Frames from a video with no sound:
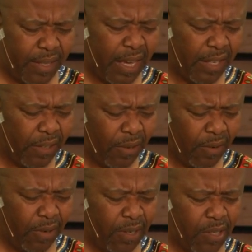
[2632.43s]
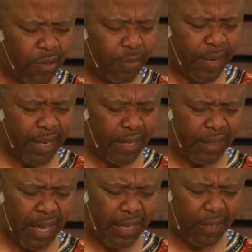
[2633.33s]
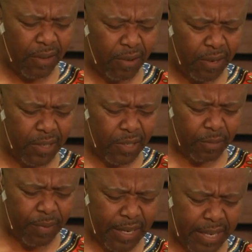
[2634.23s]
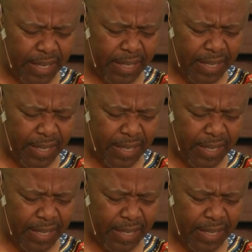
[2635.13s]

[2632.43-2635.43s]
Thank you, Holy Spirit. Thank you, Holy Spirit.